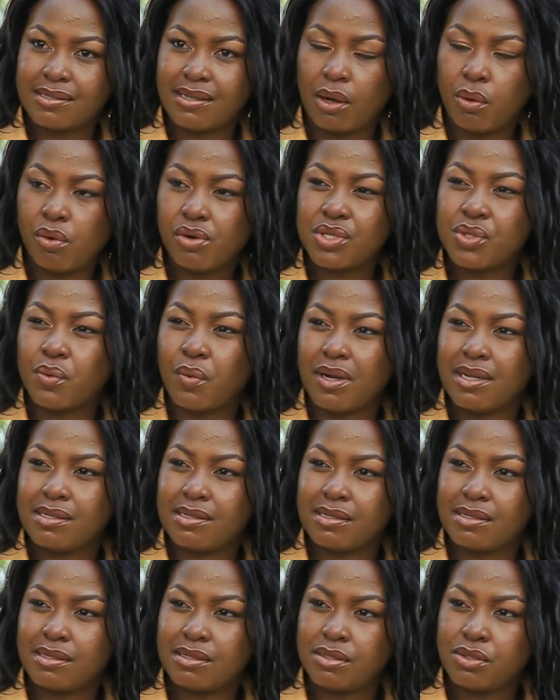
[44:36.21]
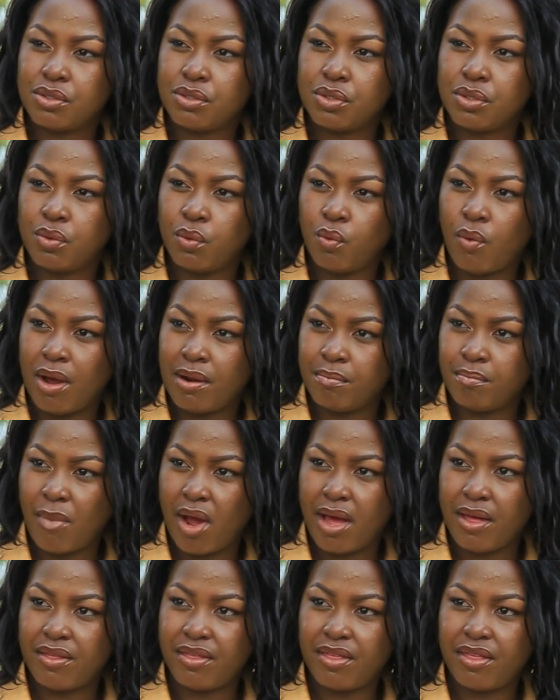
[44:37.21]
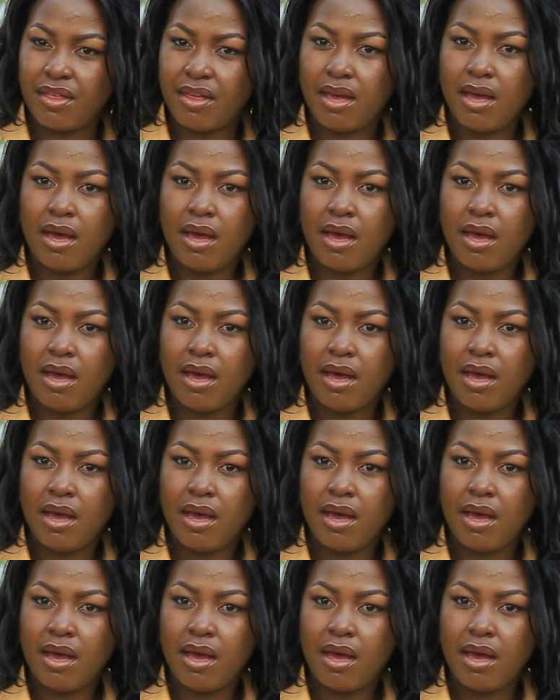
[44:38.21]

The course was 1 month.